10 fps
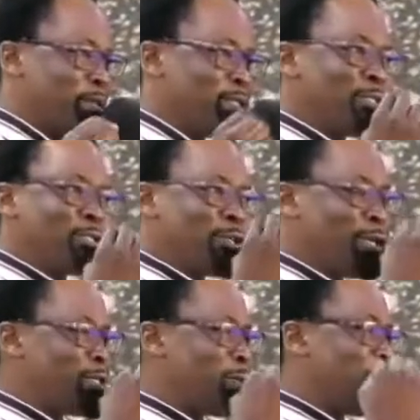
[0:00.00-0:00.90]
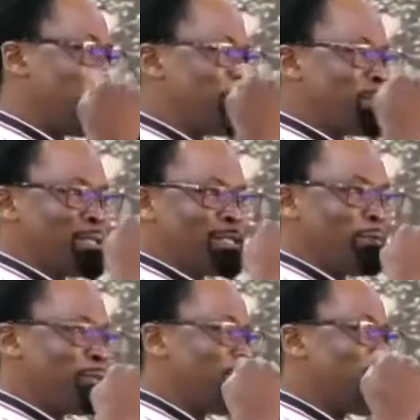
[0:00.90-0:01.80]
and he told us about
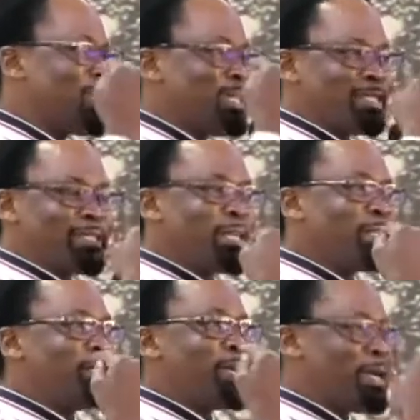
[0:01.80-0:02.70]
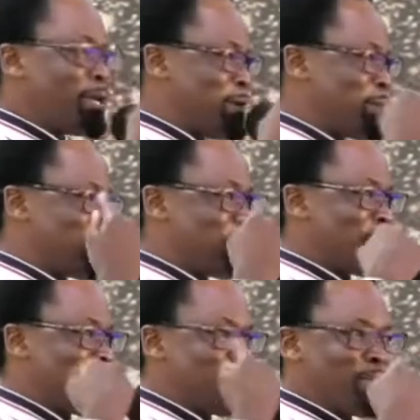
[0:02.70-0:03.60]
something inside the
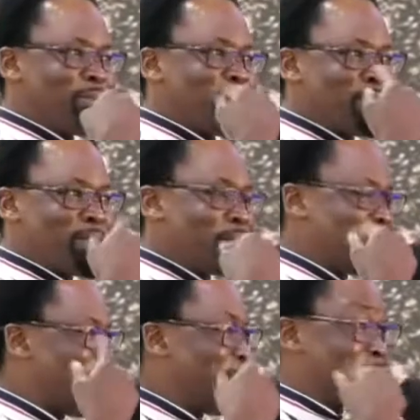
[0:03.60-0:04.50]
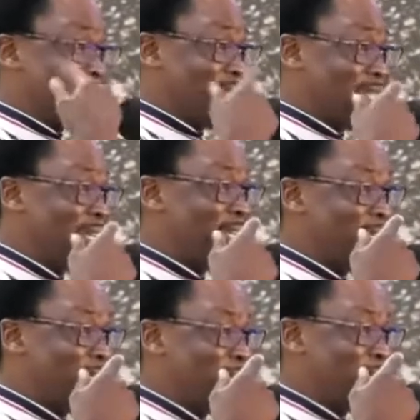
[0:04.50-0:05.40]
lipstick, ne?
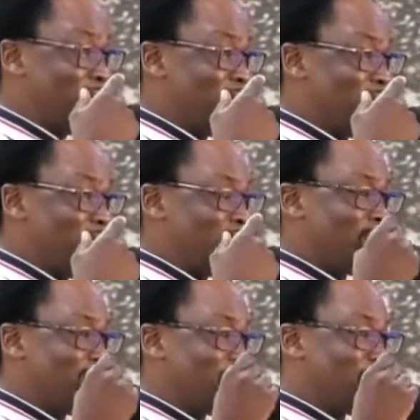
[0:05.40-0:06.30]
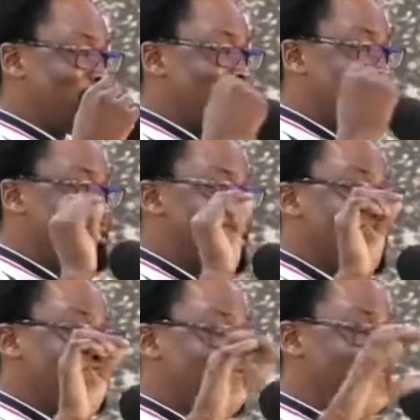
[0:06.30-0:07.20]
That
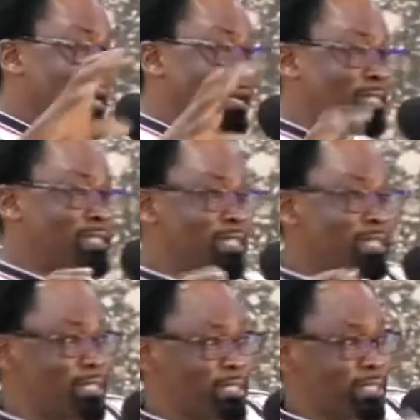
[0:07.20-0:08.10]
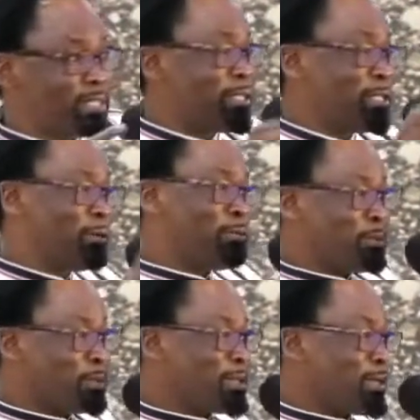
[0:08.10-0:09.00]
they make us tricks, and then they
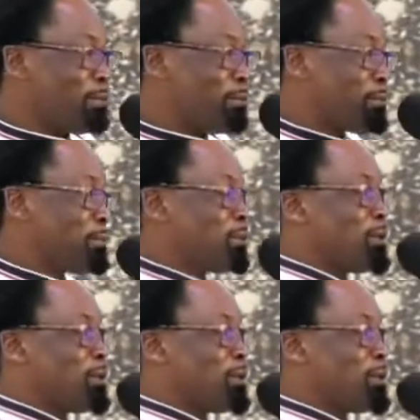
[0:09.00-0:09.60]
put some